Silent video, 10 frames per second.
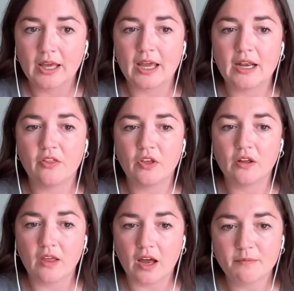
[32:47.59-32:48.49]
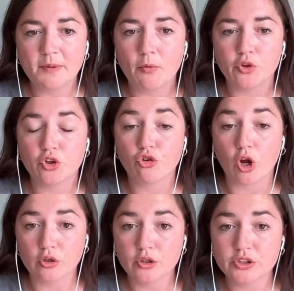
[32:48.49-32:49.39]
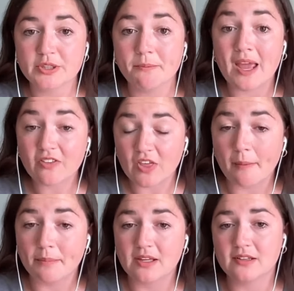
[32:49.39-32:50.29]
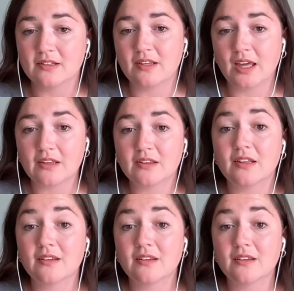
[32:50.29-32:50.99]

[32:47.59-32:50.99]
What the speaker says: And I think a lot of people struggle to make that because it takes